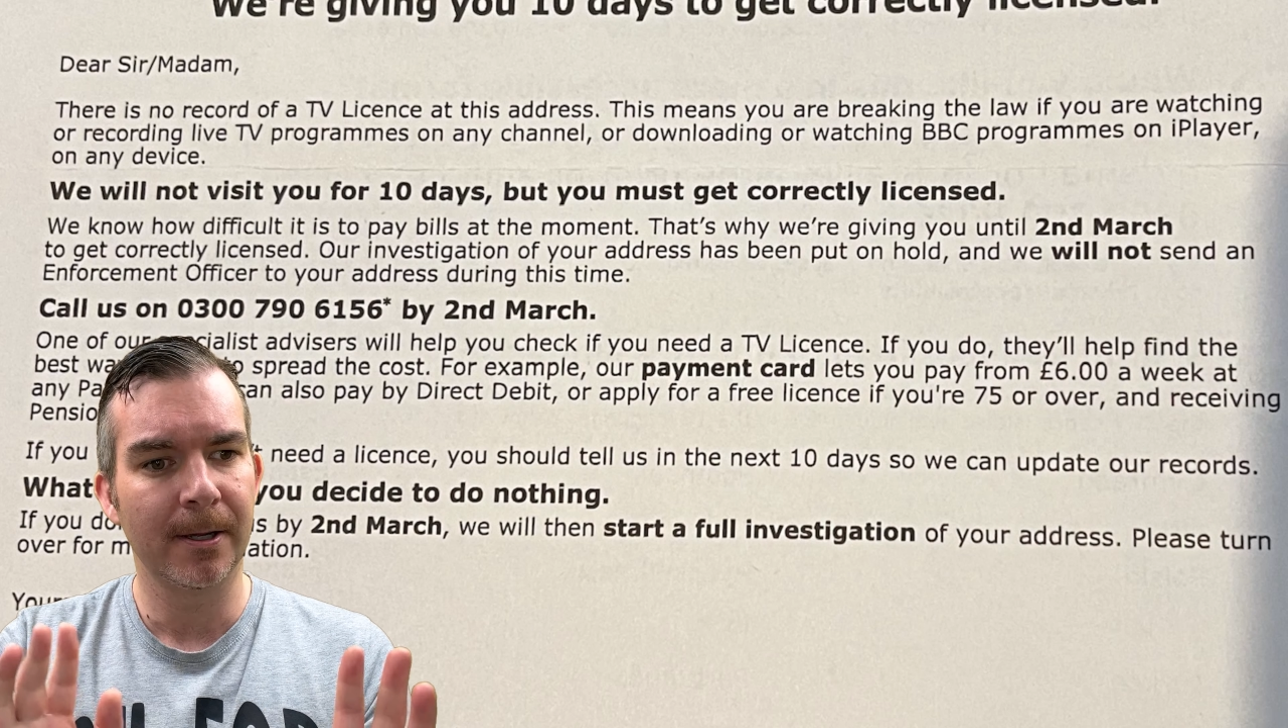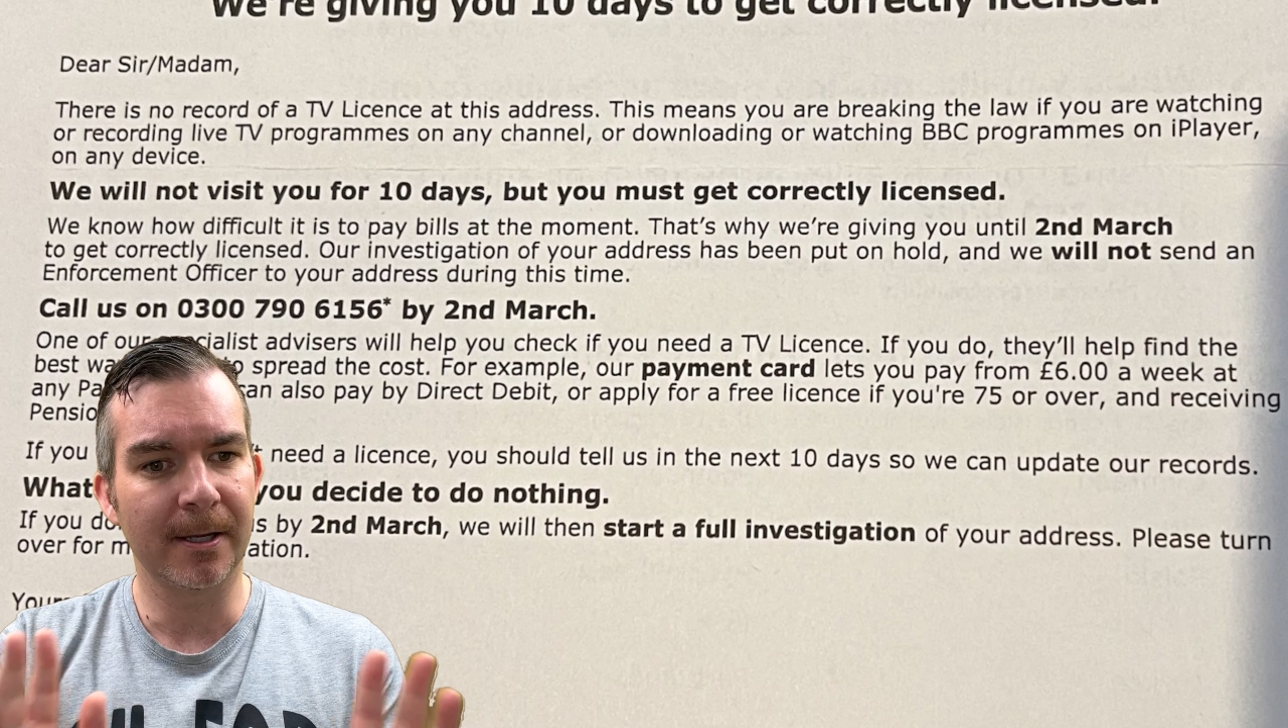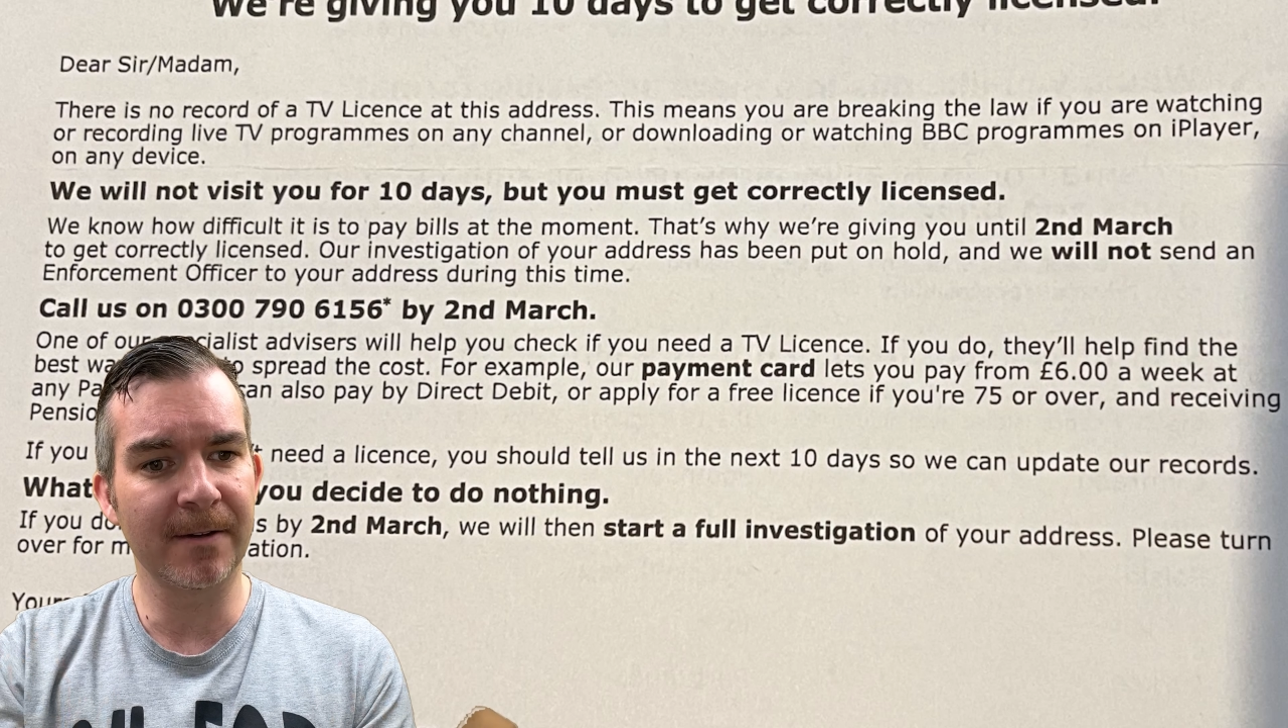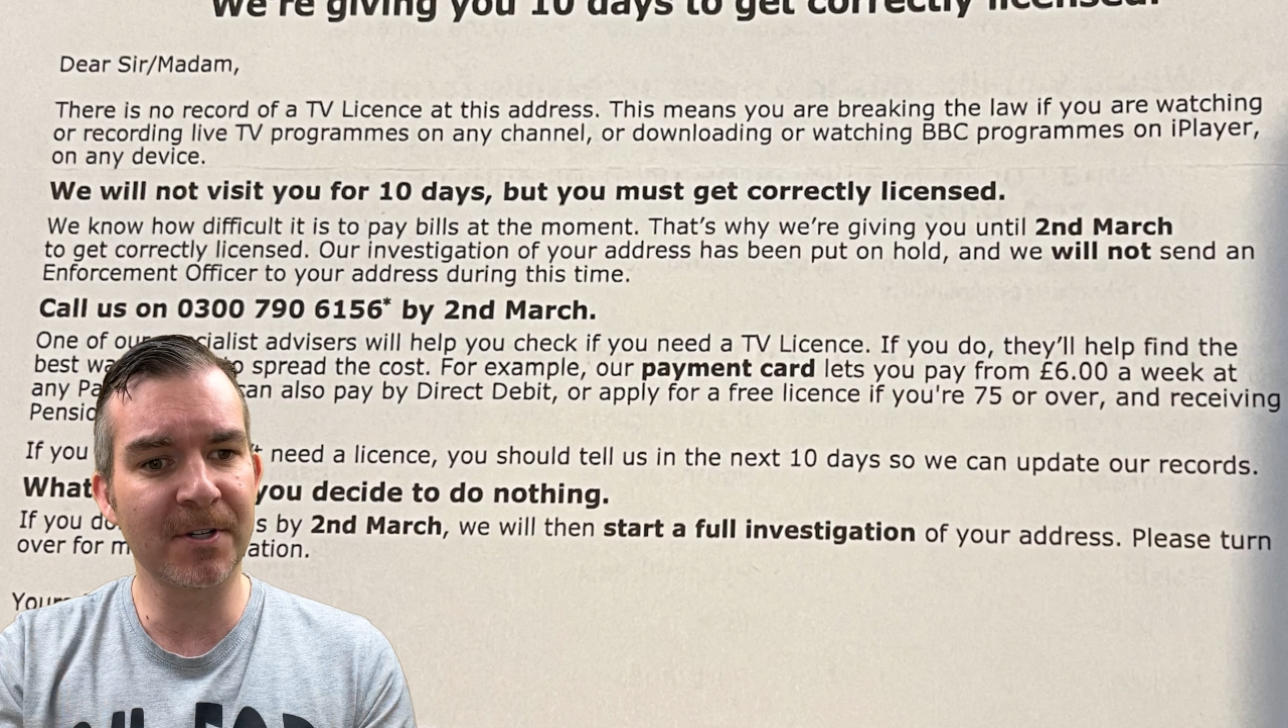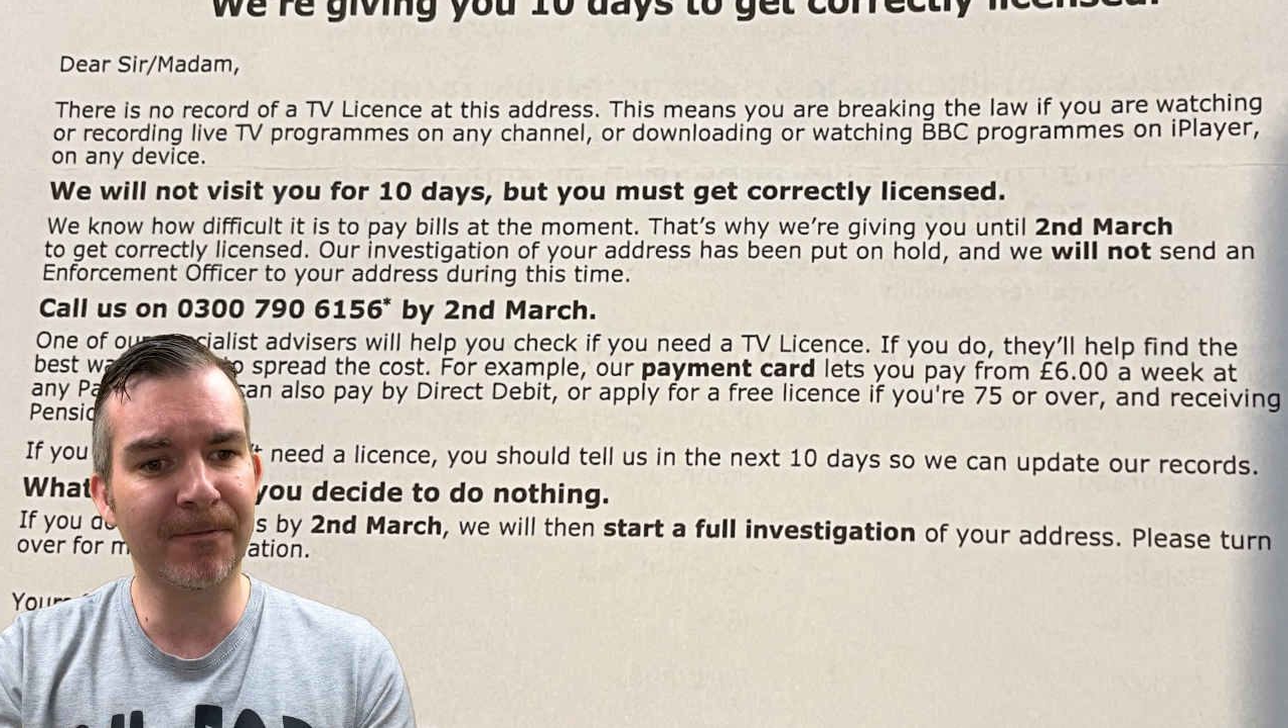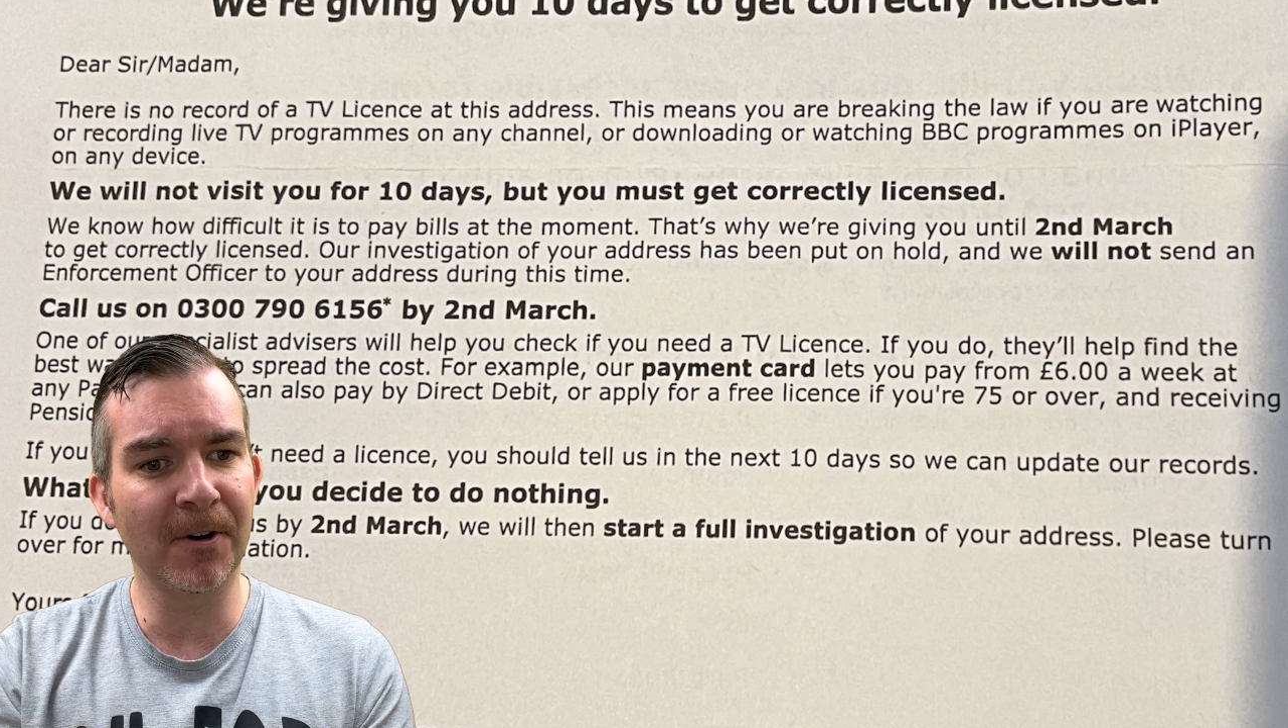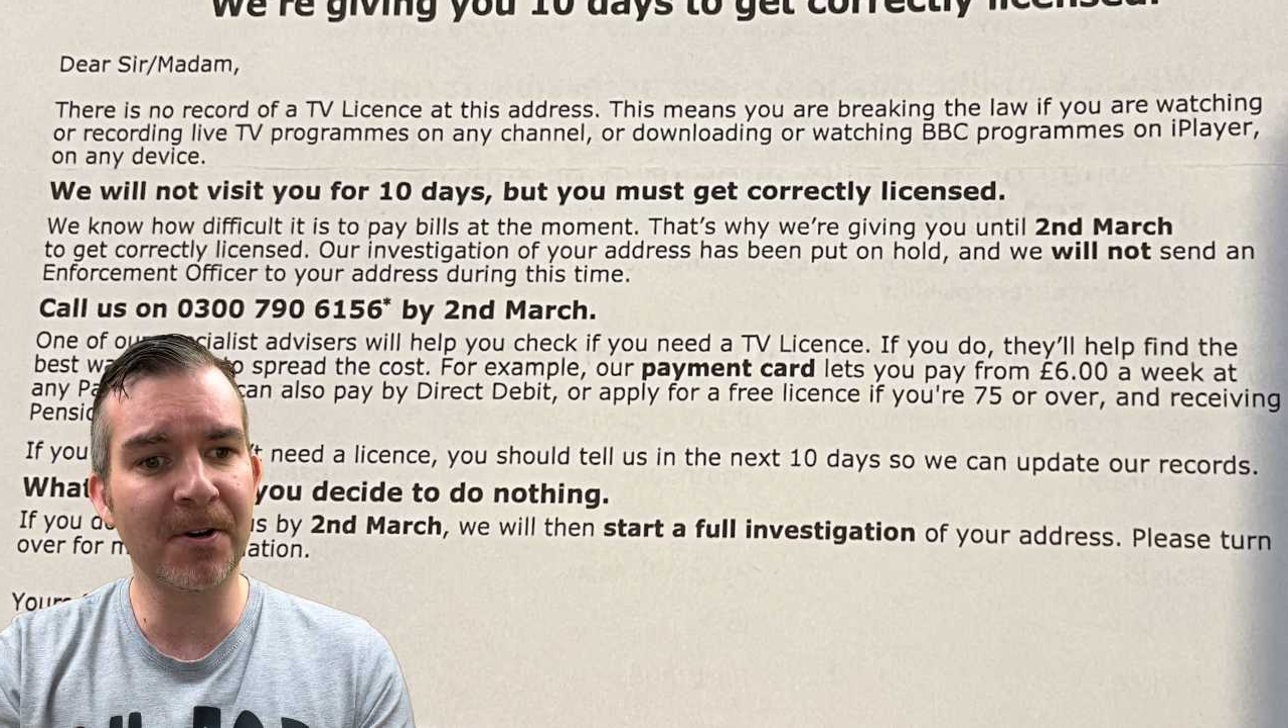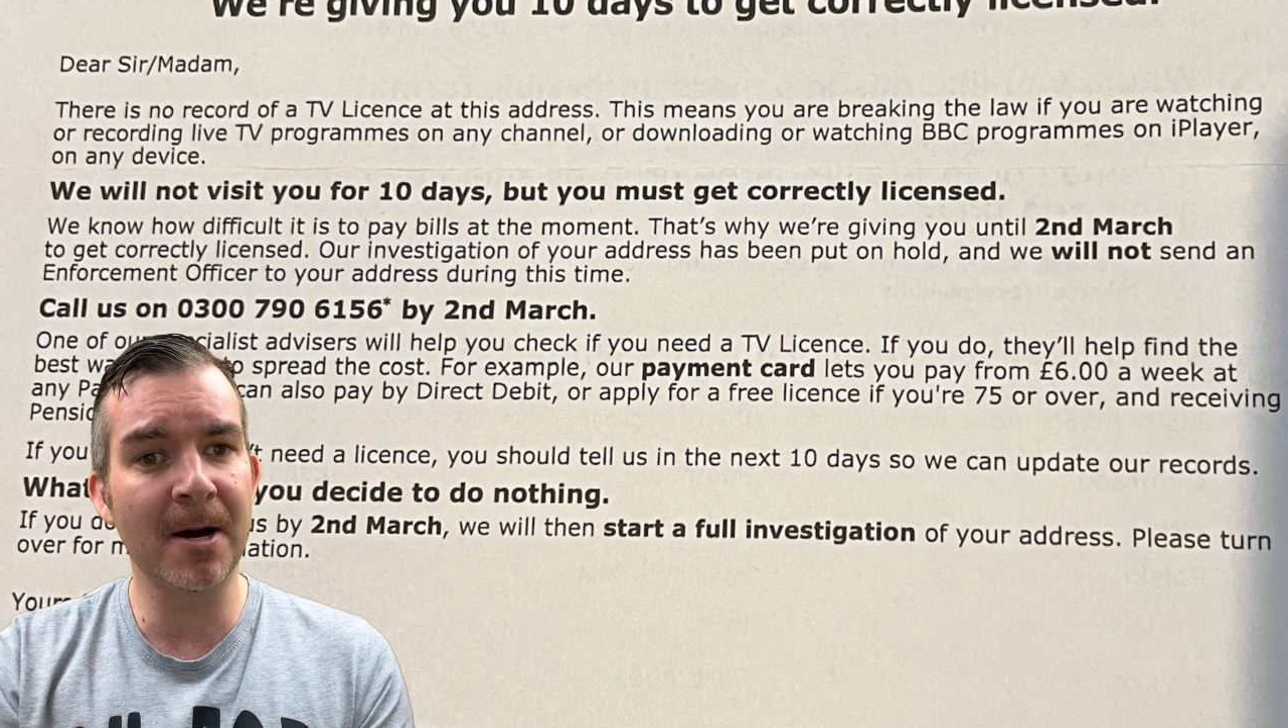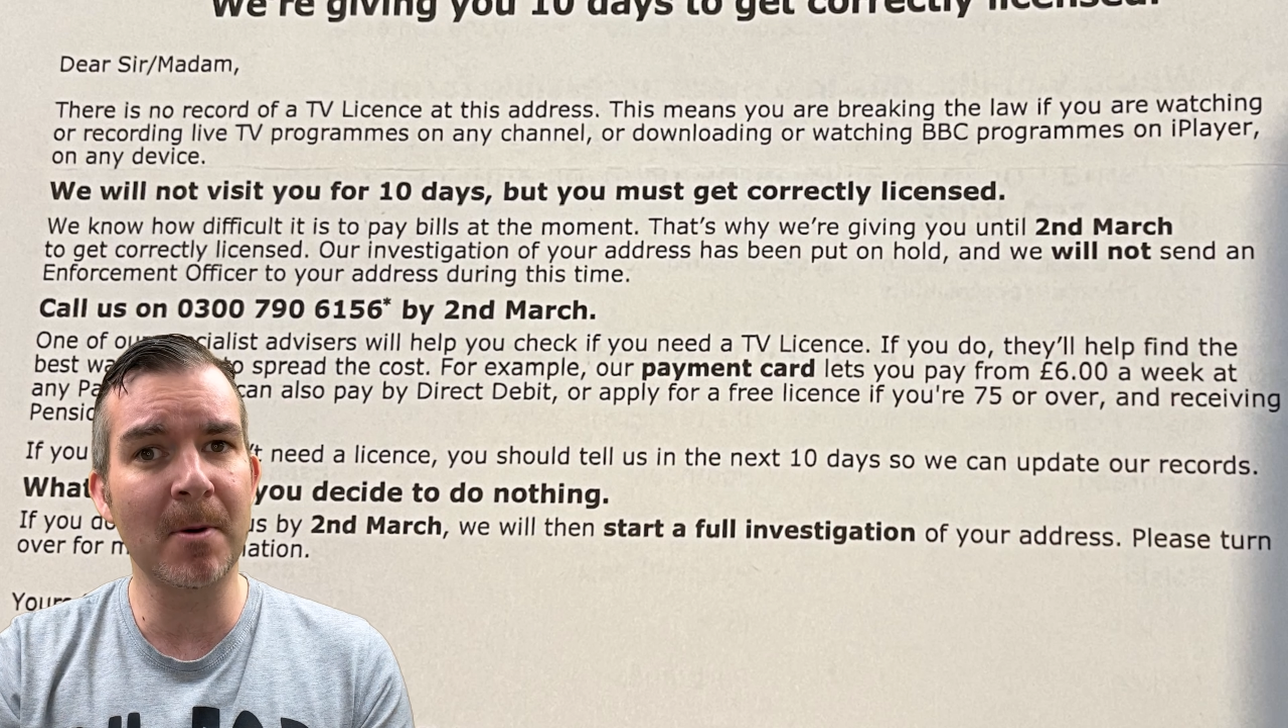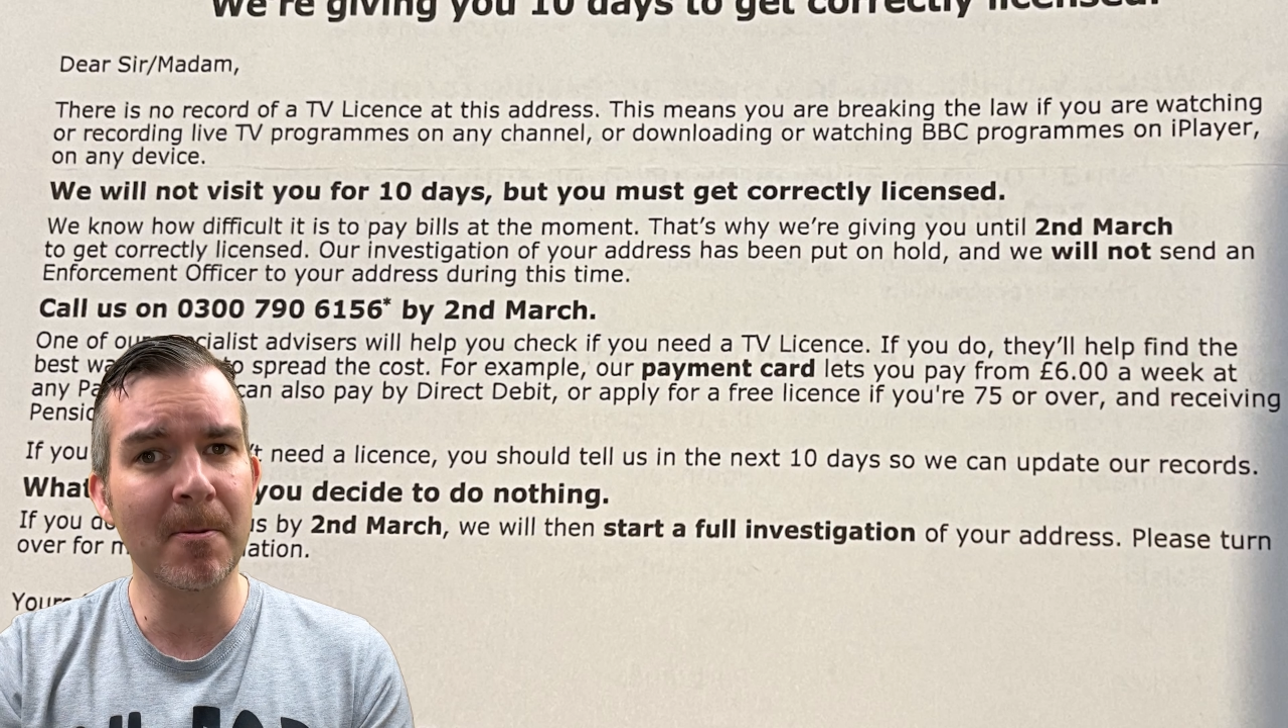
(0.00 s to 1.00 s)
It gives a phone
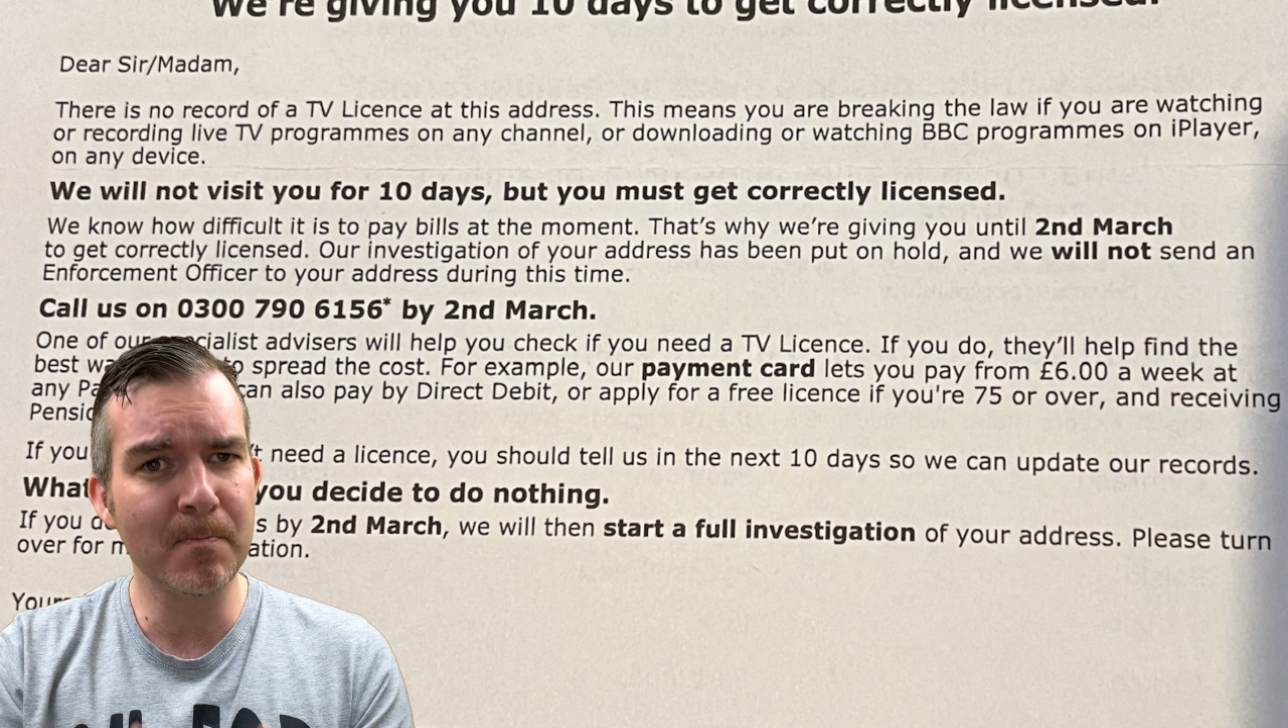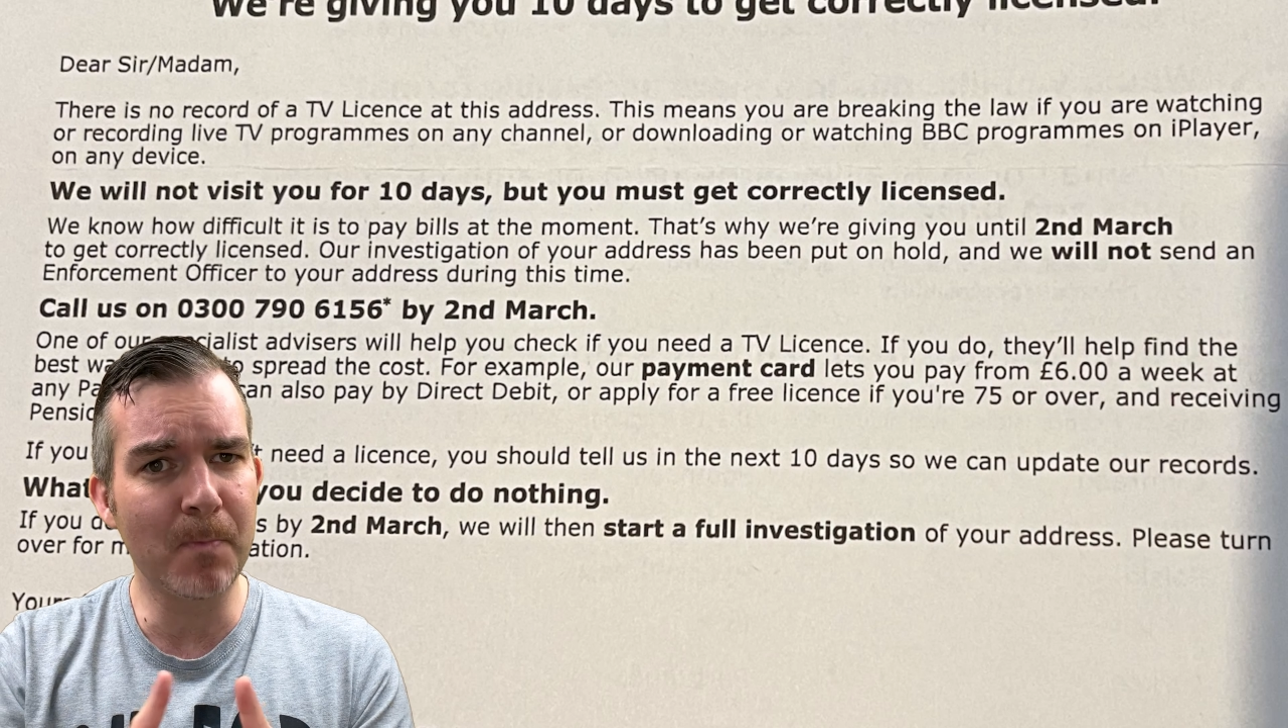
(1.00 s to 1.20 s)
number